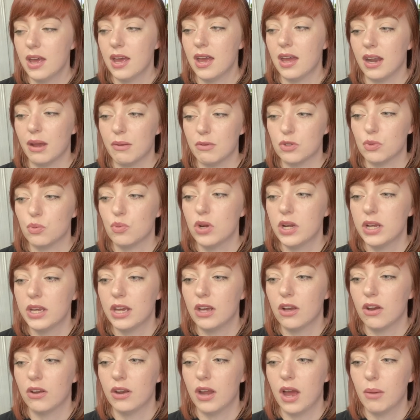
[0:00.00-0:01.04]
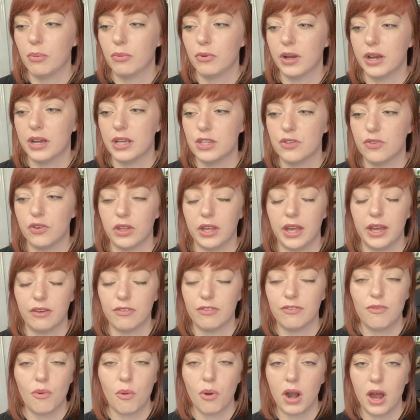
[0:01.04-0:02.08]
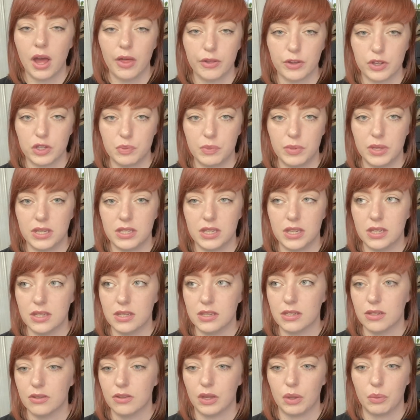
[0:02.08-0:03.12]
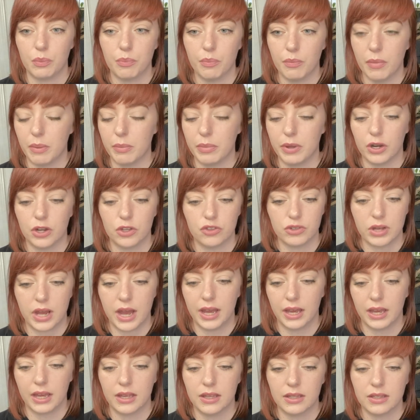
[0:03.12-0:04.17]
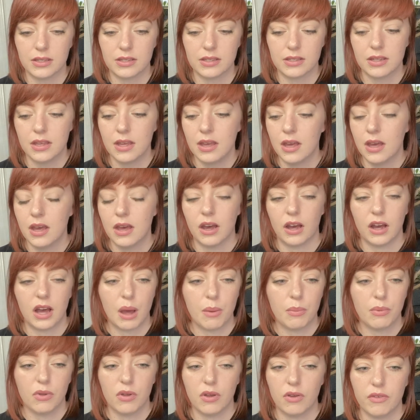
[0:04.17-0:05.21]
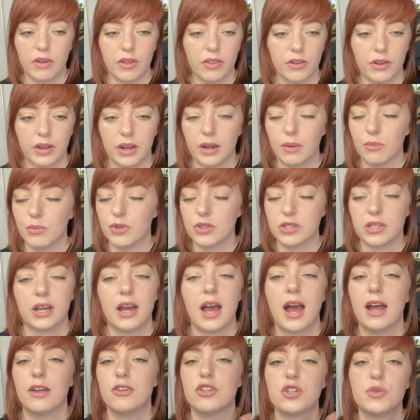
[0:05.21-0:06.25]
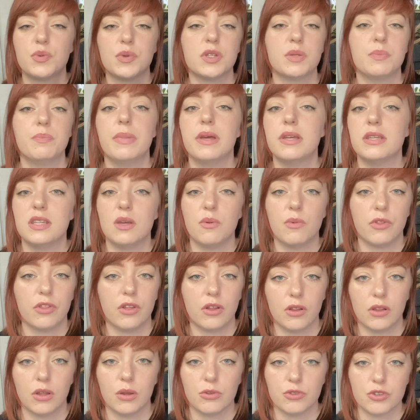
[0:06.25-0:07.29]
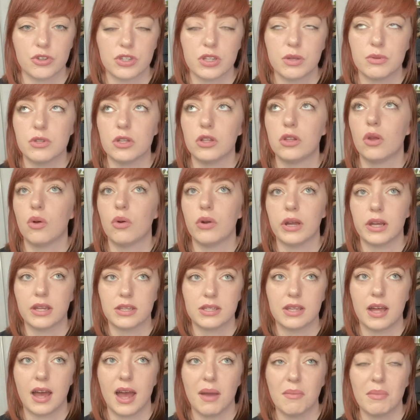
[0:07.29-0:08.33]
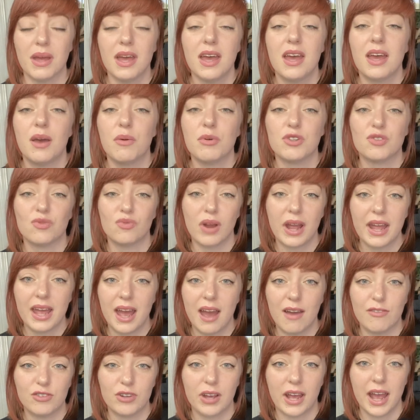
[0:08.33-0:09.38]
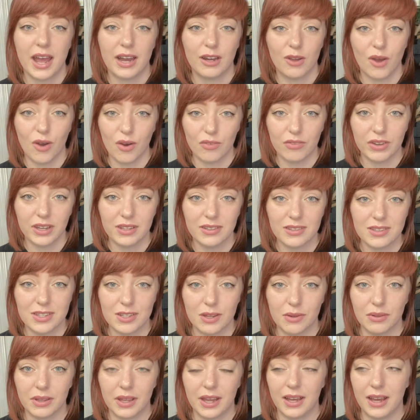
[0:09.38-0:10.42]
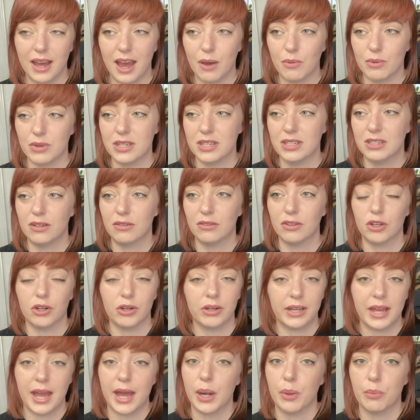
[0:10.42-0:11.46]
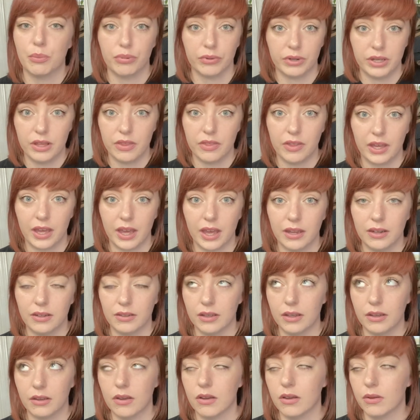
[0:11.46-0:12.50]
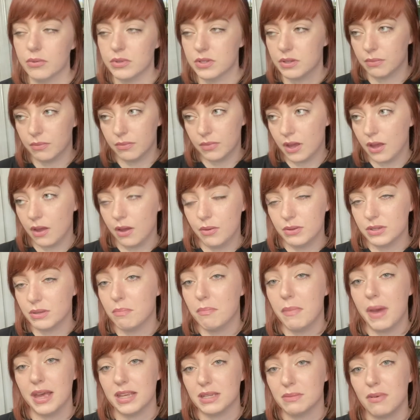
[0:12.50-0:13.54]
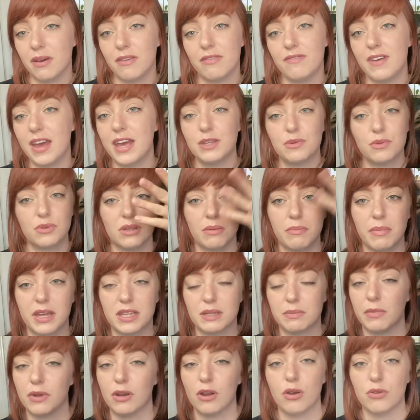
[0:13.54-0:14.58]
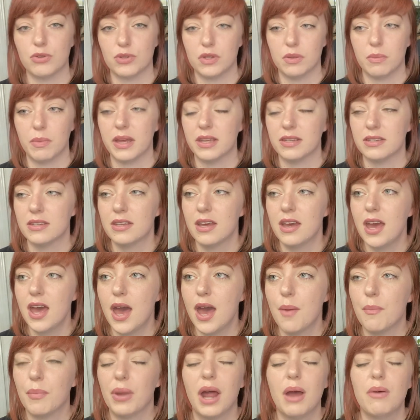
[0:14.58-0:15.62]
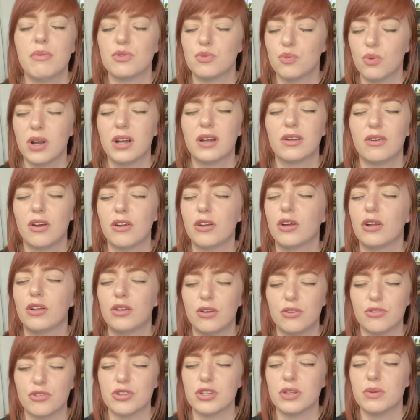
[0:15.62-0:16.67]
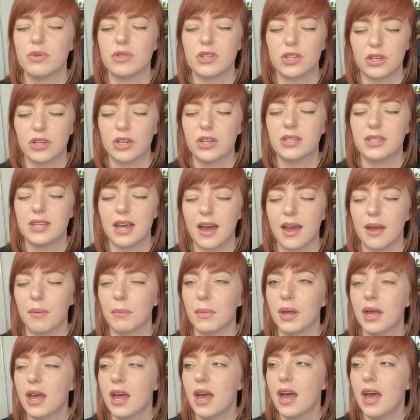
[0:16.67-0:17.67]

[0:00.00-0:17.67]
And I was working on upgrades for like four other species, like my bearded dragons, a couple of other animals. Like, I just was busy with enclosures. It was a glorious time. It was right after I had COVID, so like I was still learning how to breathe again. Like, oh, it was a mess. My face was a mess, my nose was a mess, but I was working on enclosures. It was a good time.